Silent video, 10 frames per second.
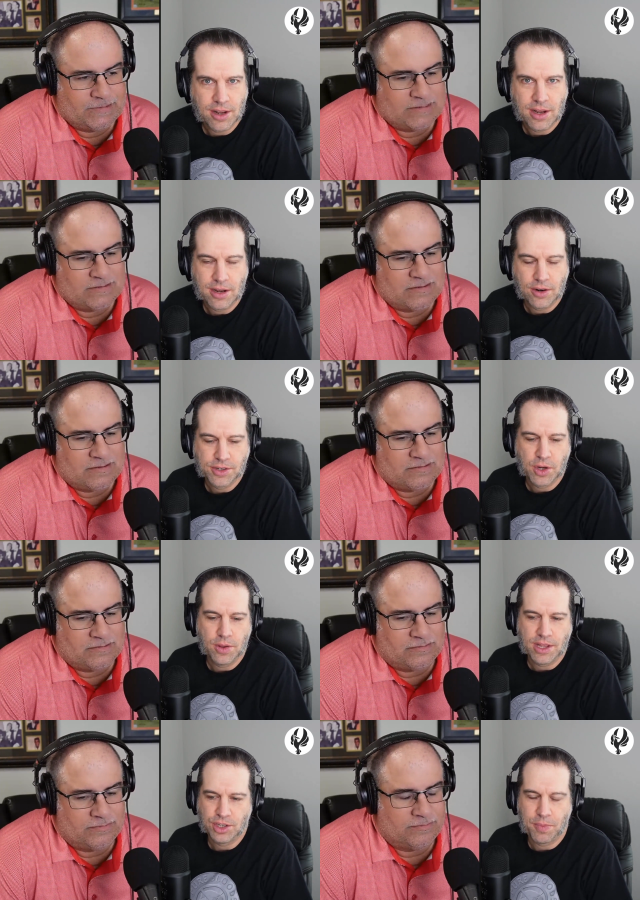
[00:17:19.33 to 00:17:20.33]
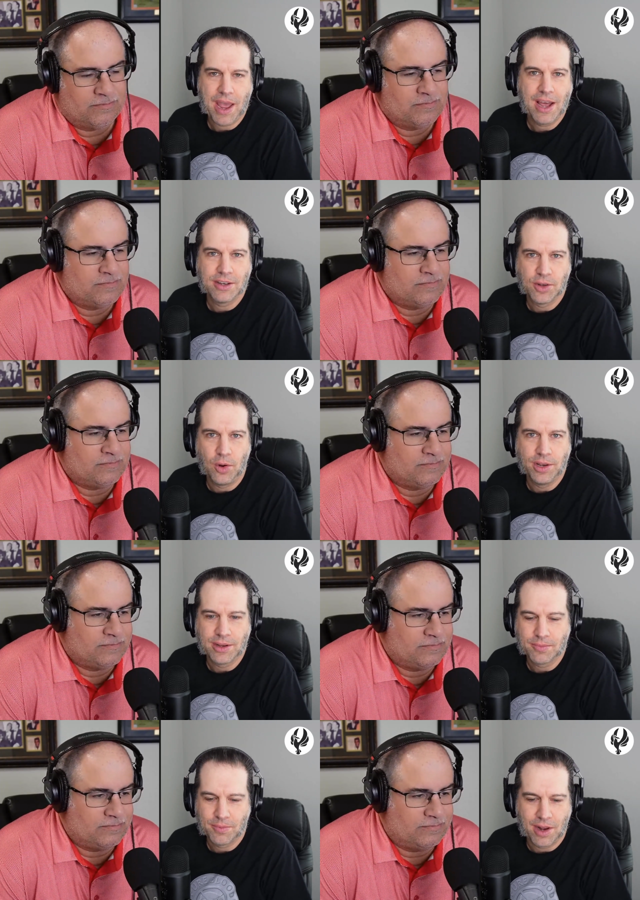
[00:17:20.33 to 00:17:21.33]
Speaker 1: uh, or so that Japan is
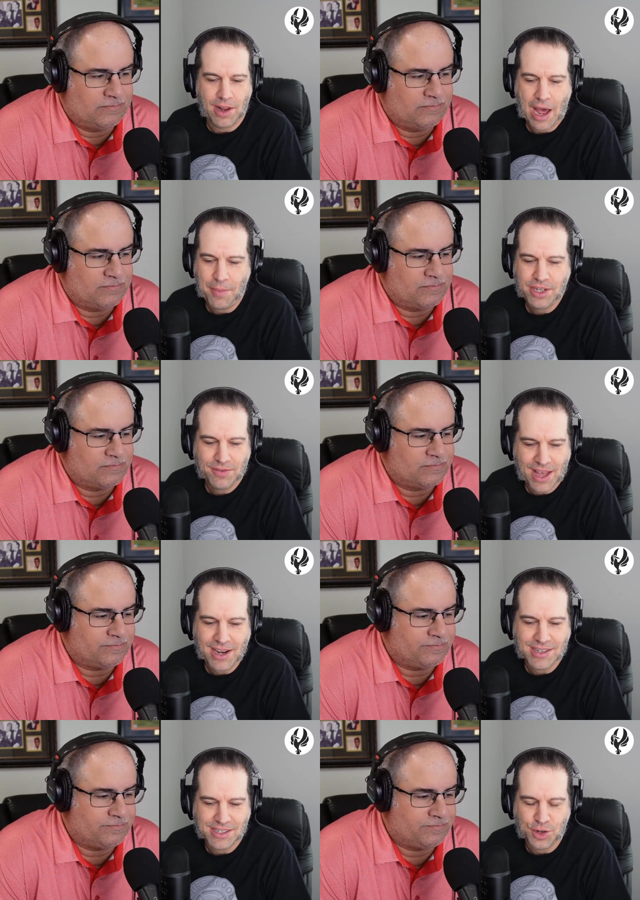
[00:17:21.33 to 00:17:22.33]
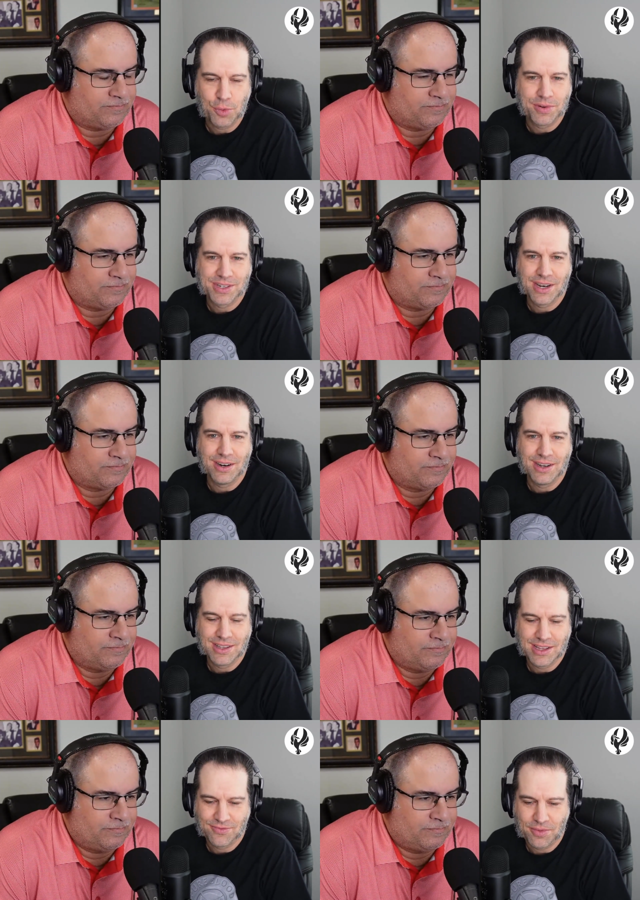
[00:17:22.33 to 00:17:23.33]
holding. Well, how much of that is zero percent
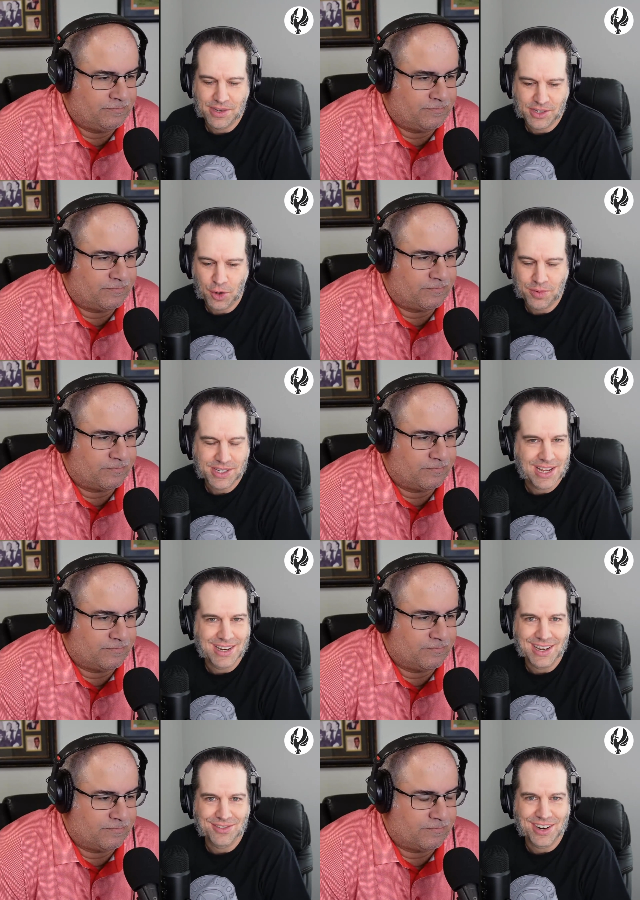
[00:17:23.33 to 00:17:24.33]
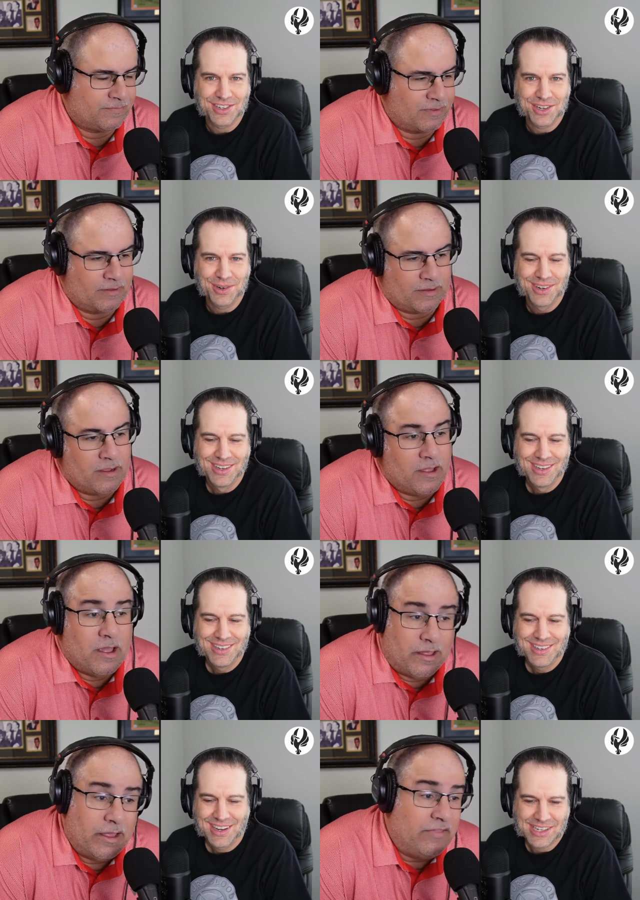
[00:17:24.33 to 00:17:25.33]
from the zero percent days, right, Joe?
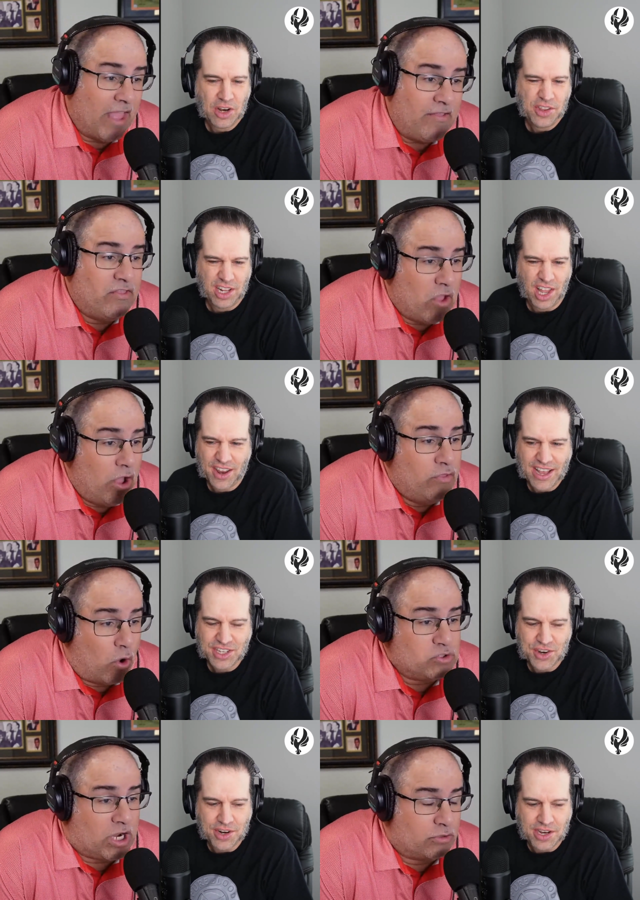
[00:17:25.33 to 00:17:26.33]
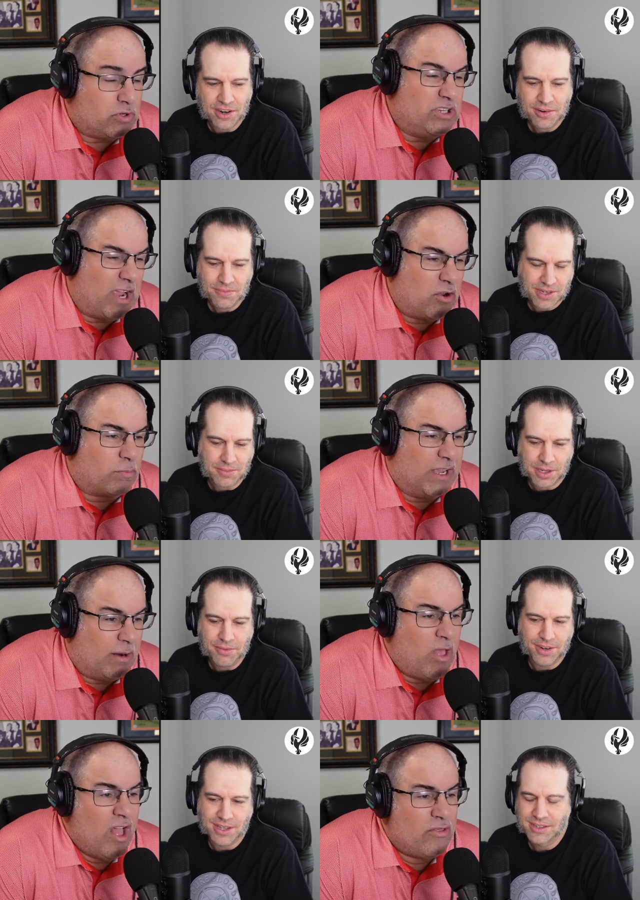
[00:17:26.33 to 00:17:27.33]
Speaker 2: And I don't that, think a lot of that's those 30 countries, Yeah,
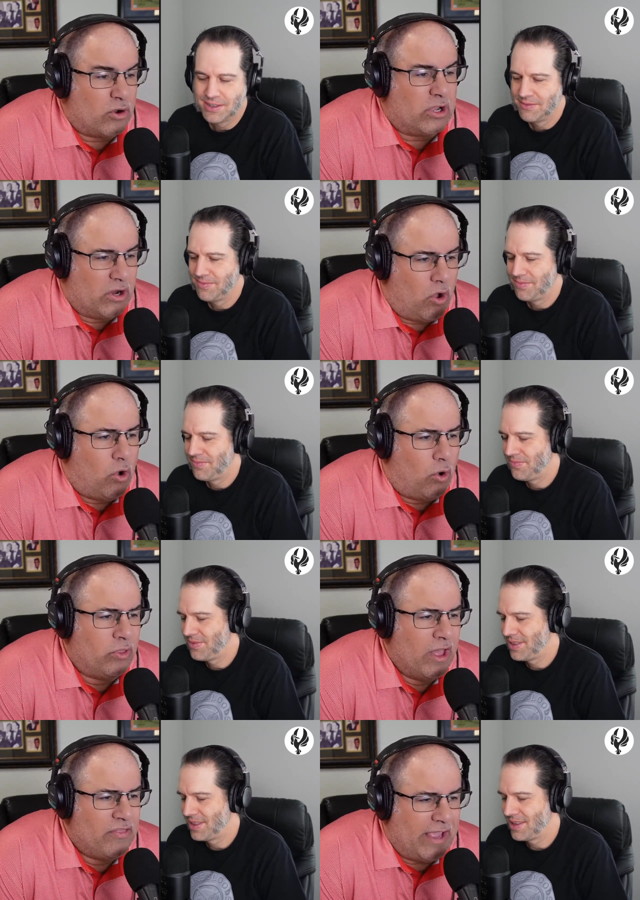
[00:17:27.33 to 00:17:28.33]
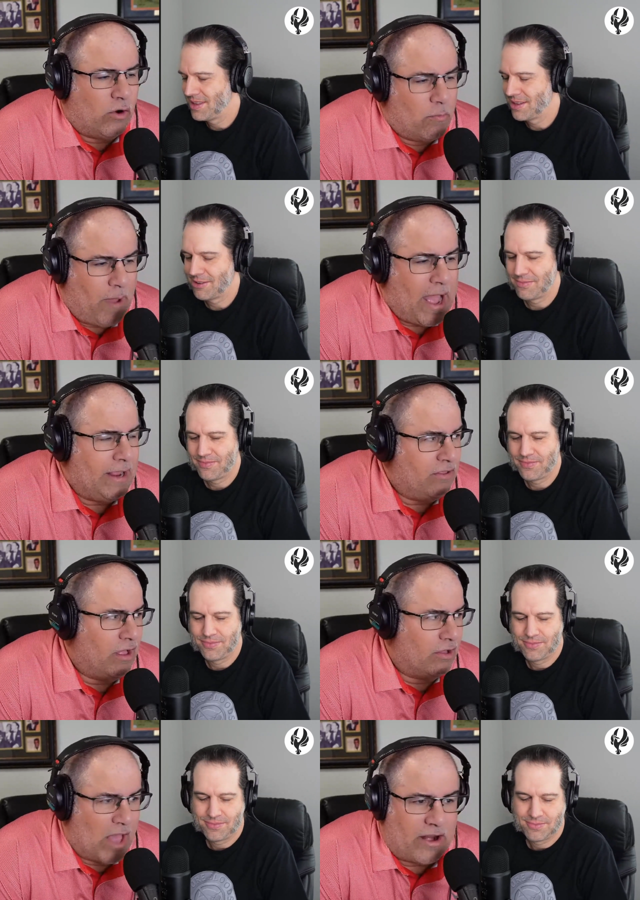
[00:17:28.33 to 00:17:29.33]
some of it is. They're going to hold. They don't buy
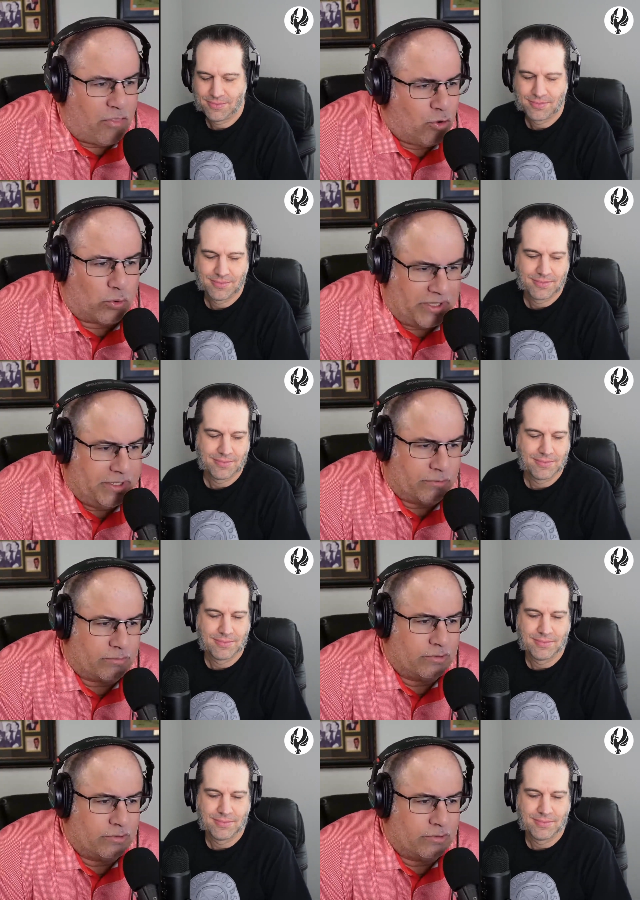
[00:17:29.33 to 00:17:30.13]
a lot of 30 year.